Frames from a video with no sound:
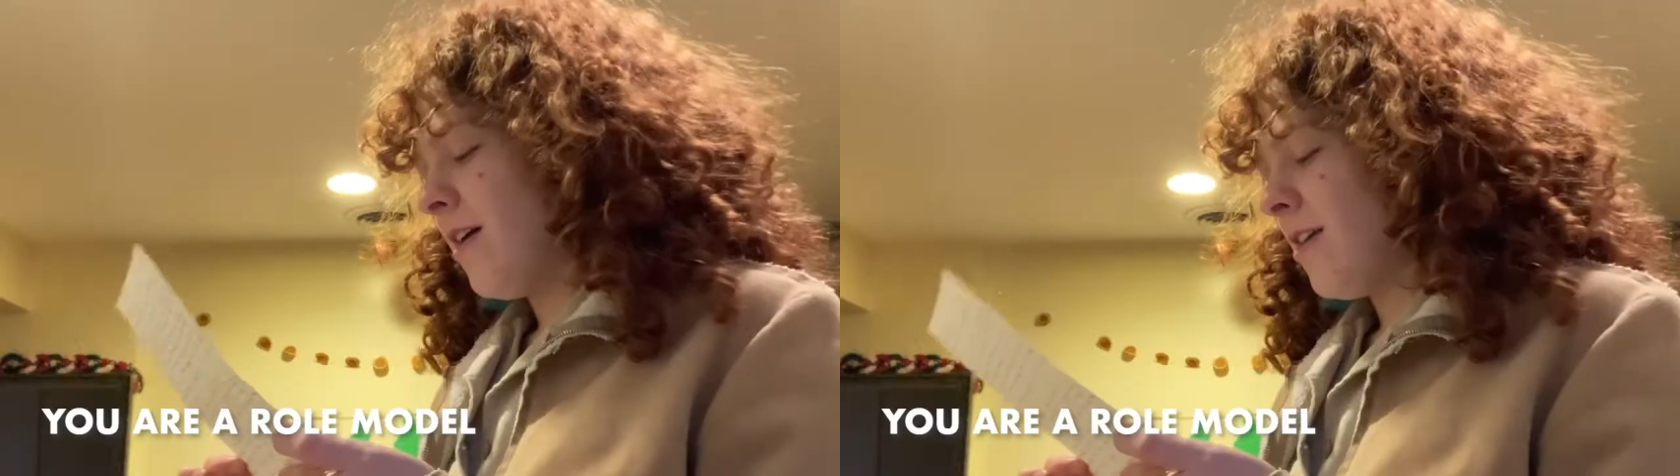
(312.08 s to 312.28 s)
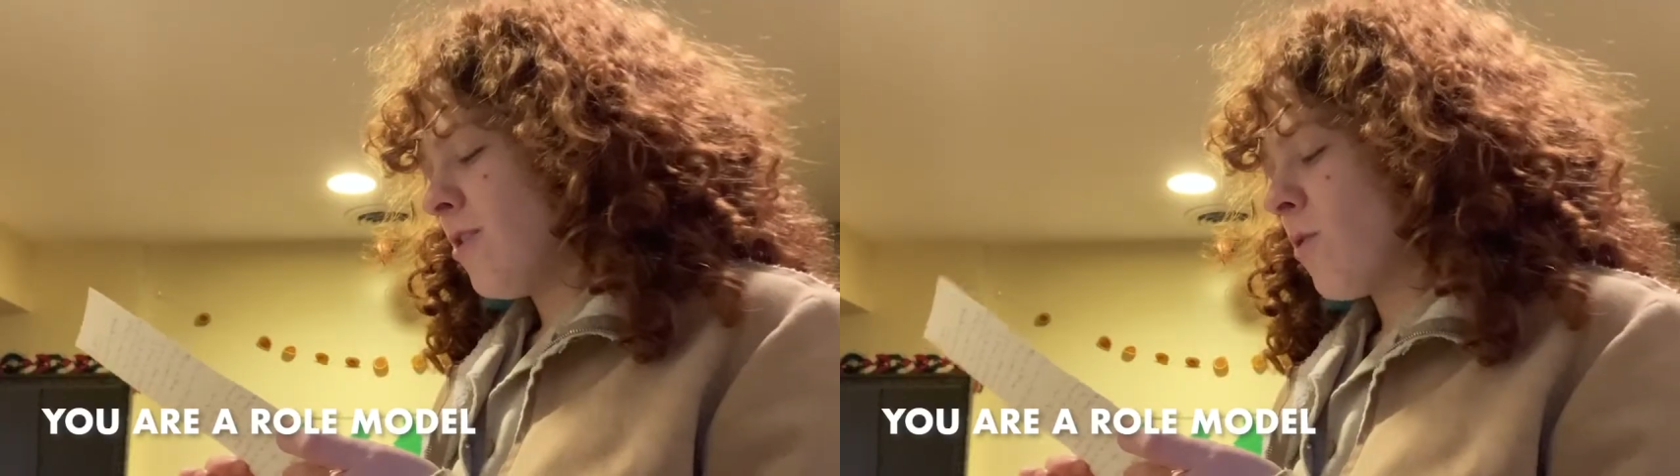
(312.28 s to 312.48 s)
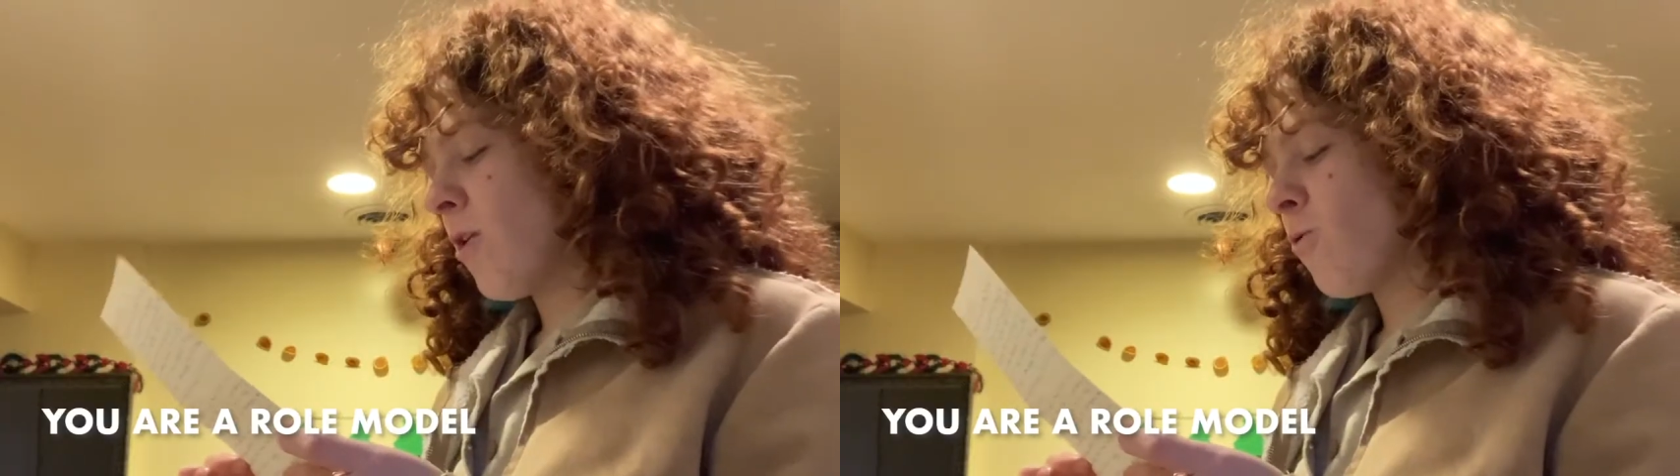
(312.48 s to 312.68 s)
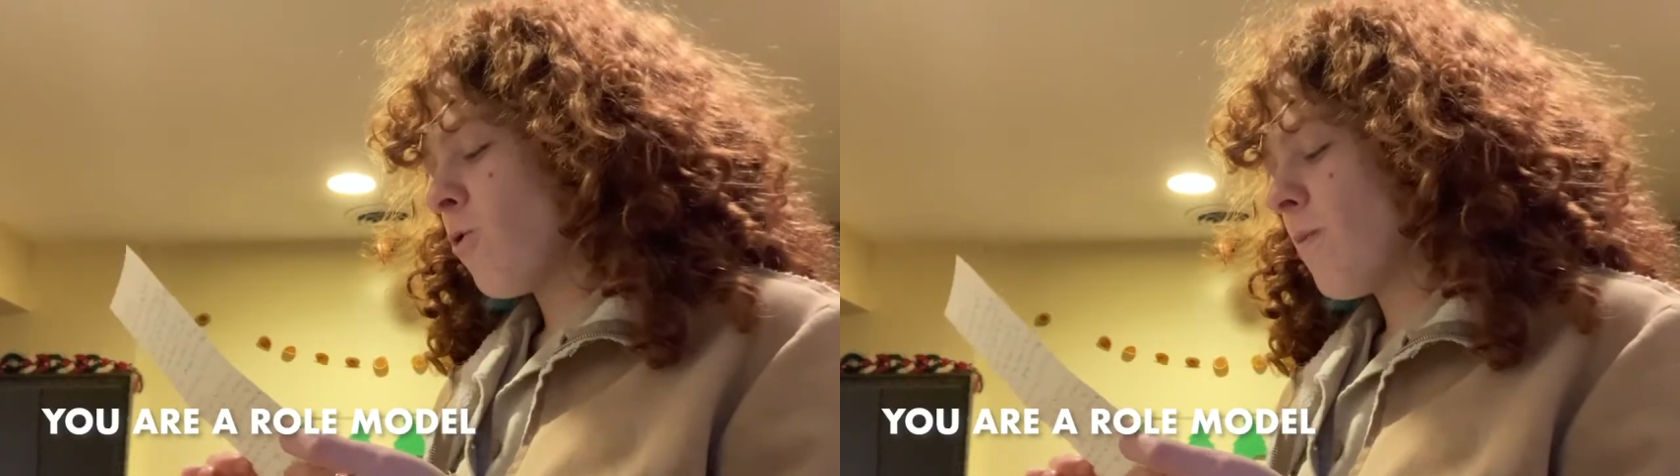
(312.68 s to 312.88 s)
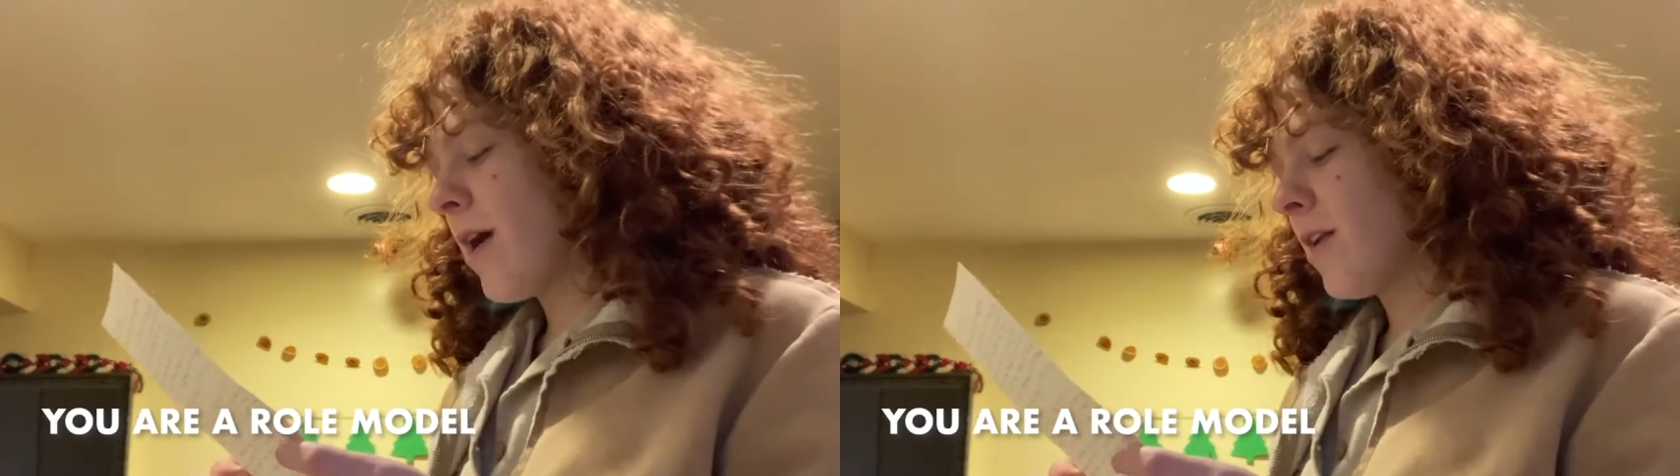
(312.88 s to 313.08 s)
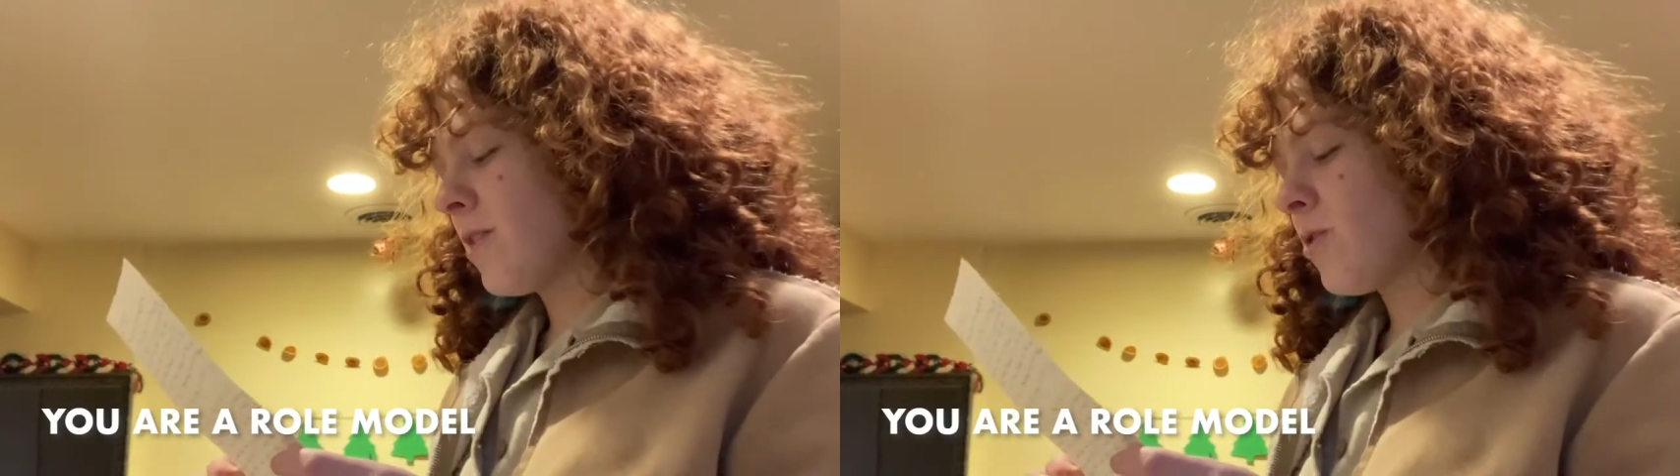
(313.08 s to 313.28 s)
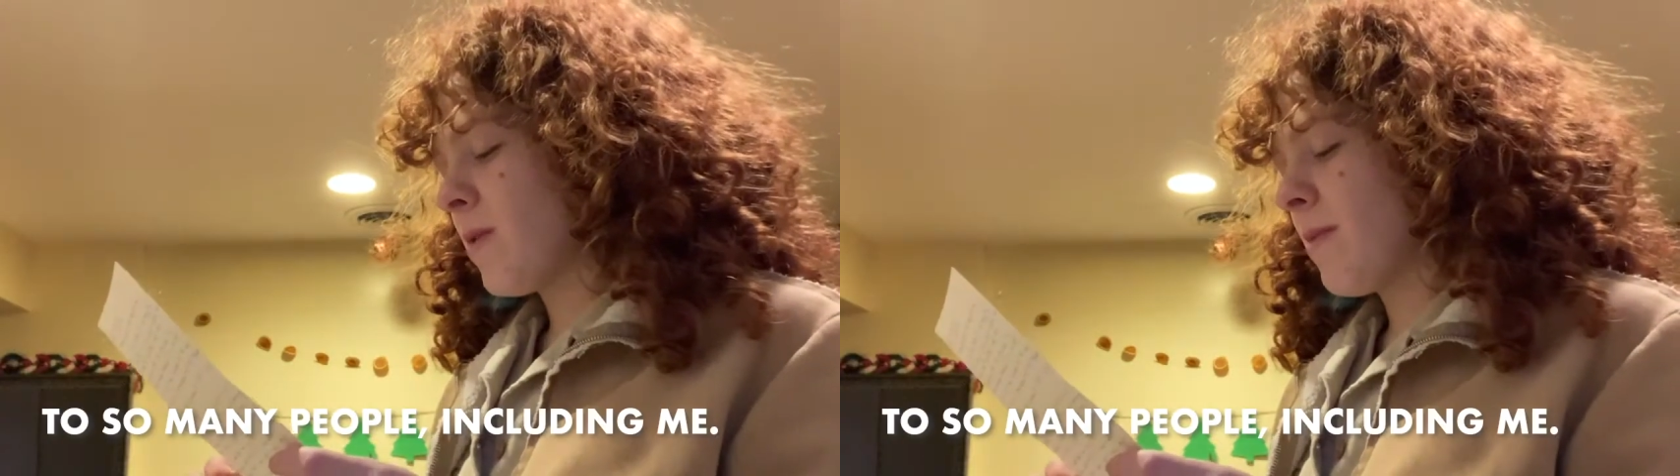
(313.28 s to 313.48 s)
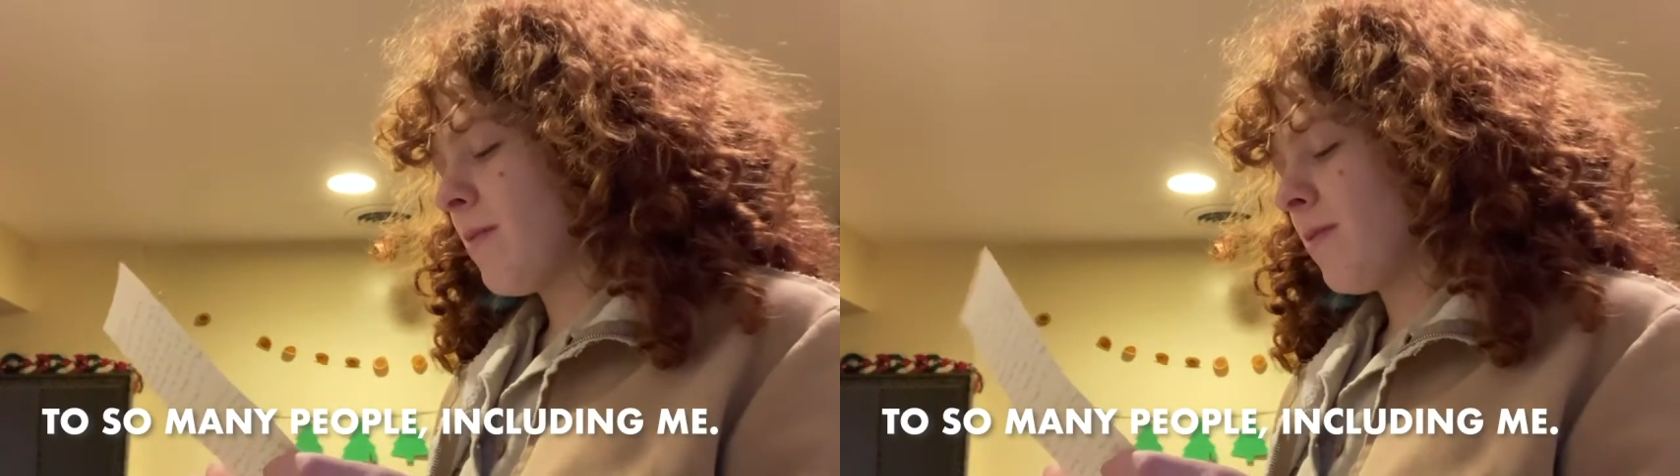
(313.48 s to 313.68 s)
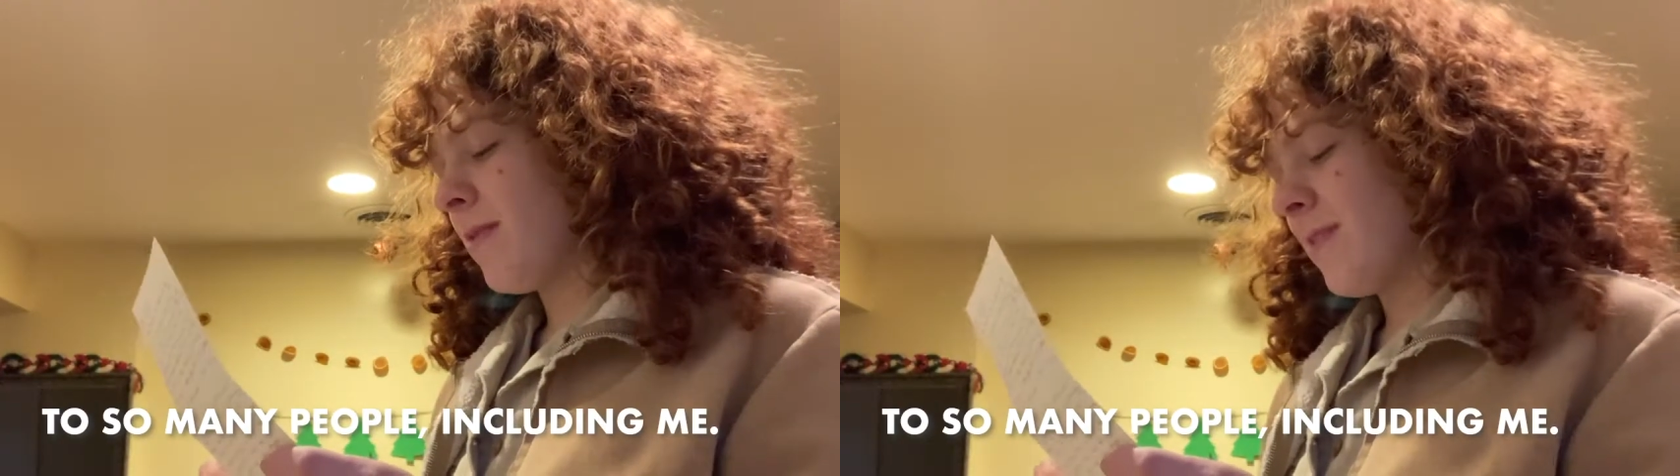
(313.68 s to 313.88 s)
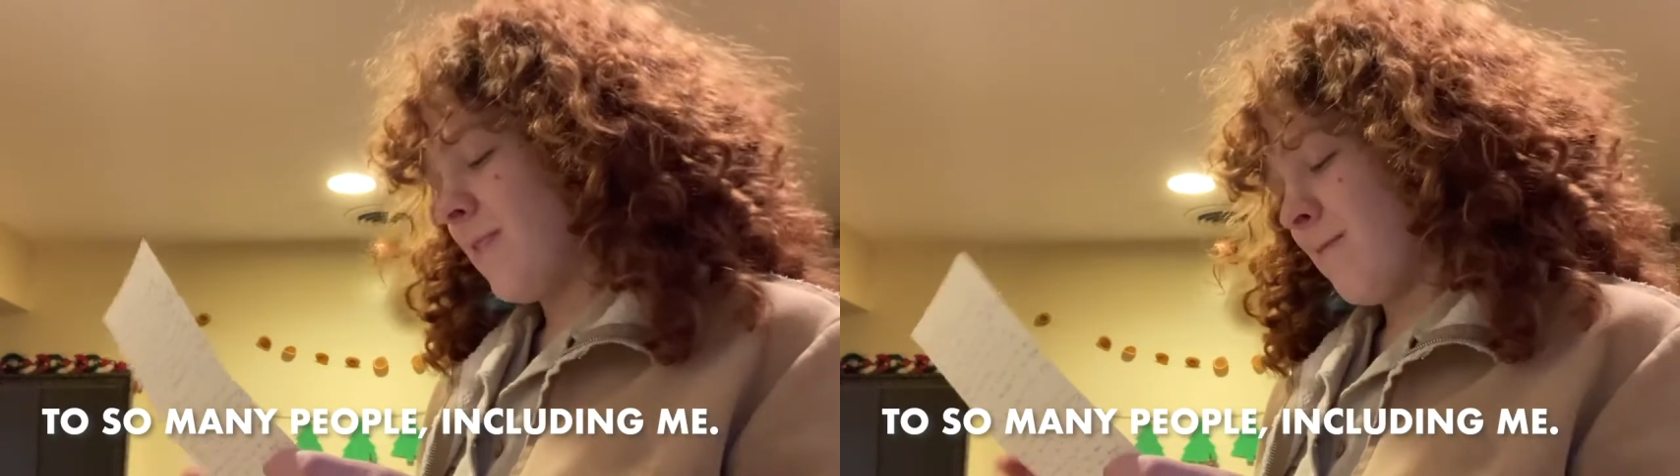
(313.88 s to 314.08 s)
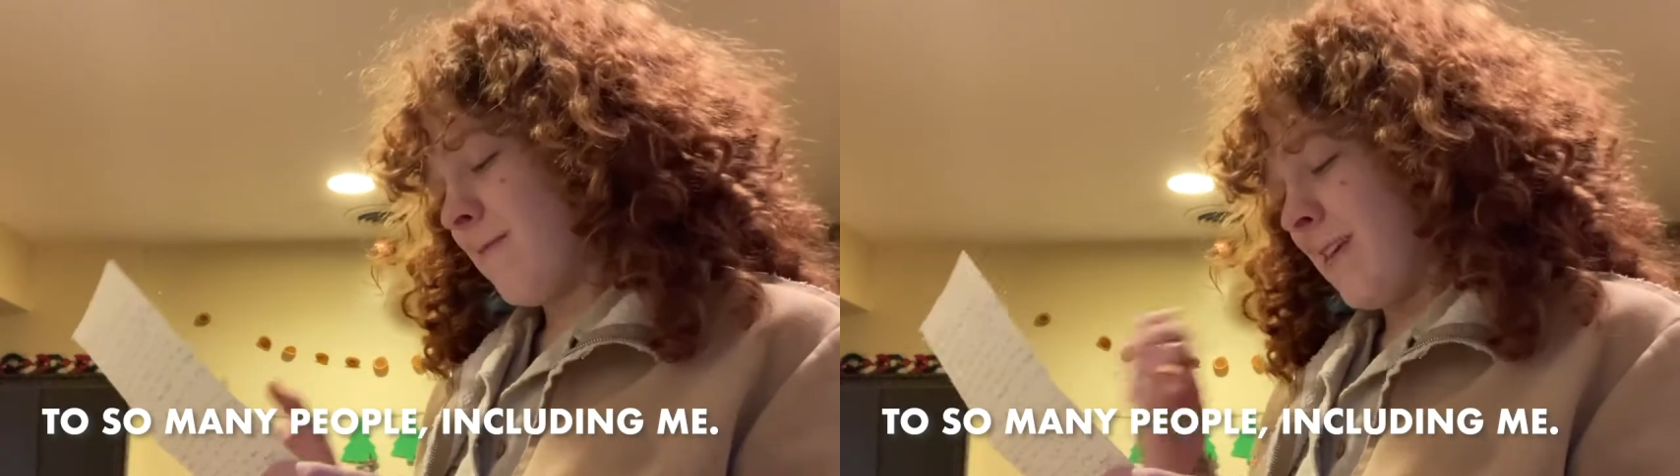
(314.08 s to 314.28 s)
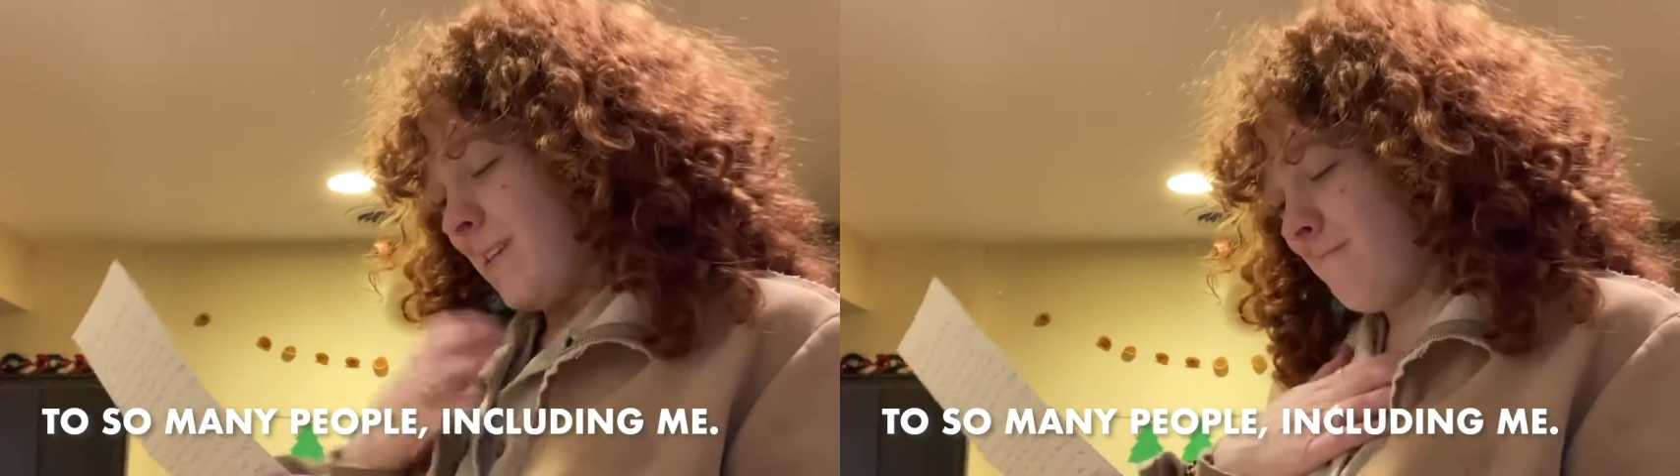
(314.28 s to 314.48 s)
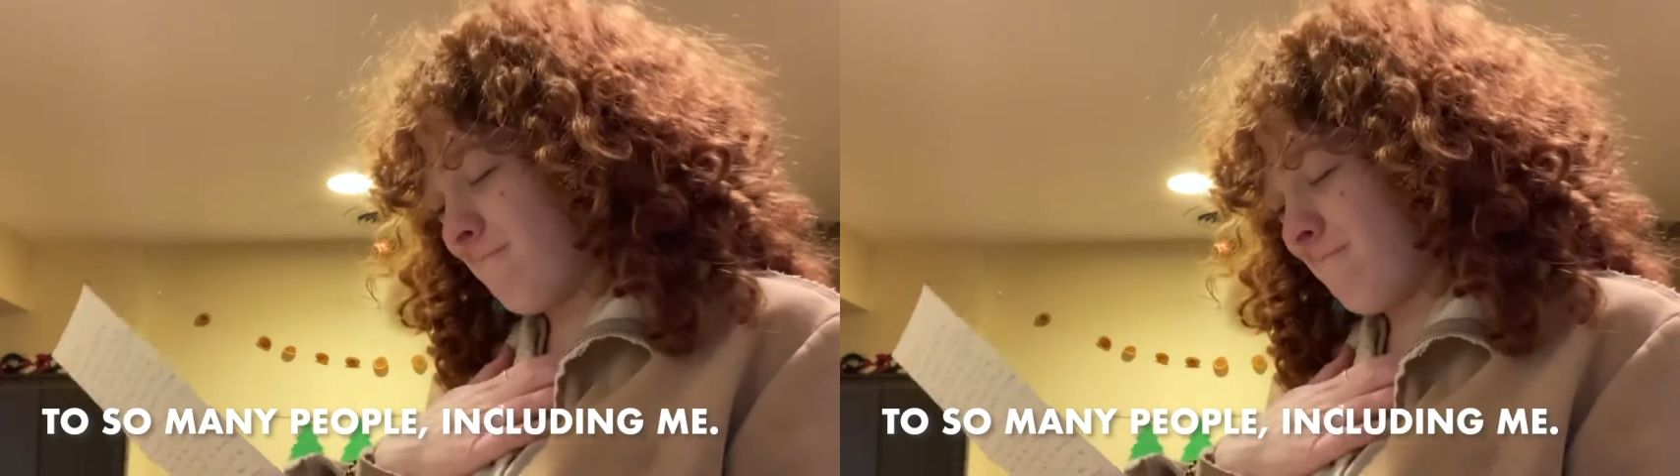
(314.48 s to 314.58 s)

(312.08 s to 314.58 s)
You are a role model to so many people, including me.